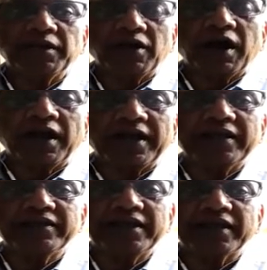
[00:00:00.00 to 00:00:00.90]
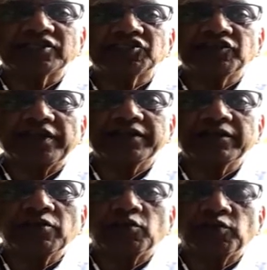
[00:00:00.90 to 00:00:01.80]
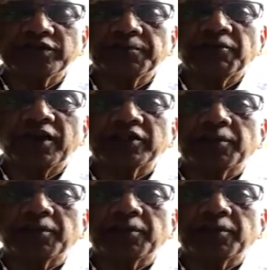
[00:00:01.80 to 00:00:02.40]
head, neck straight with the prana.